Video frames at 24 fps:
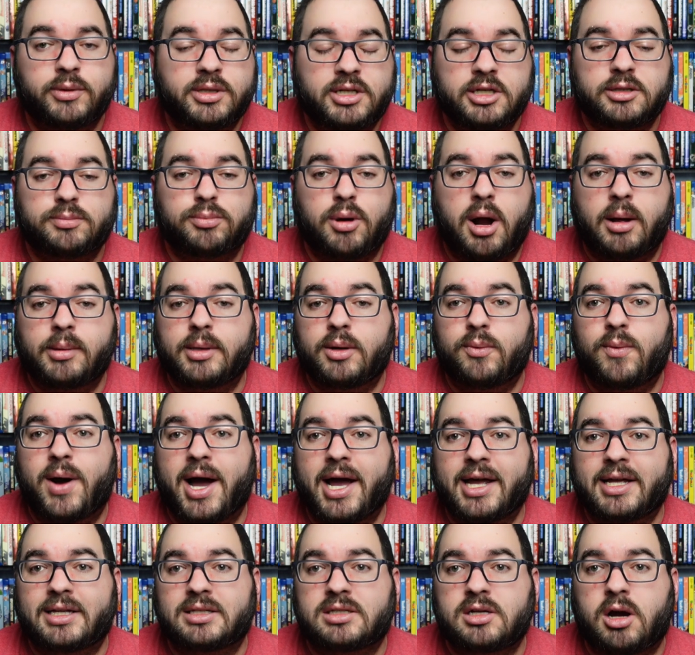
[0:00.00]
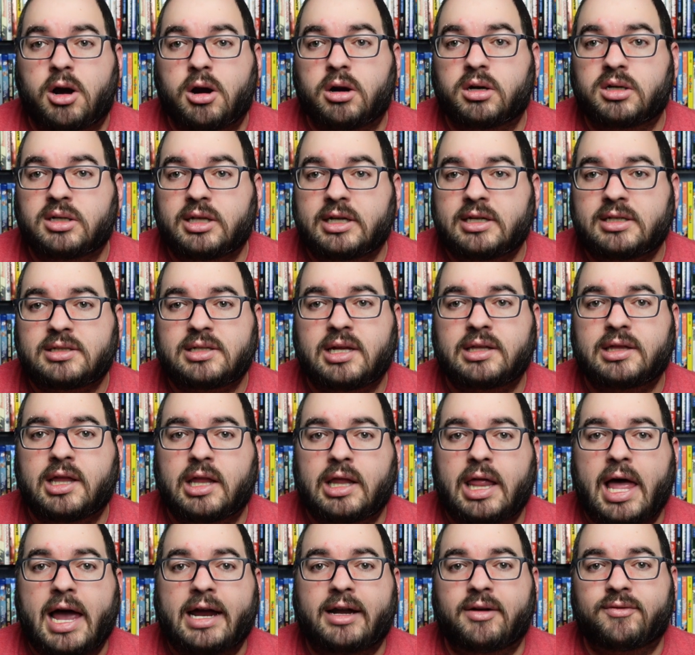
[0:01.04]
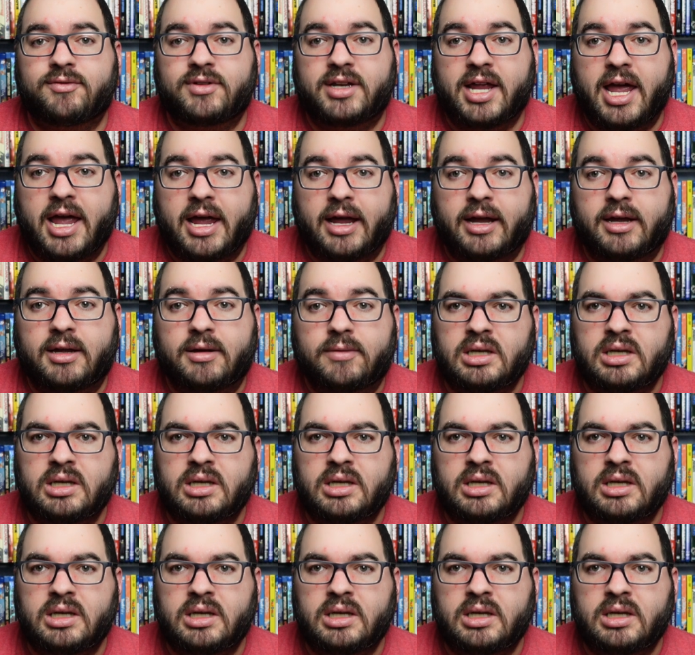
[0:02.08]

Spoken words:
which is probably why it's hardly seen the light of day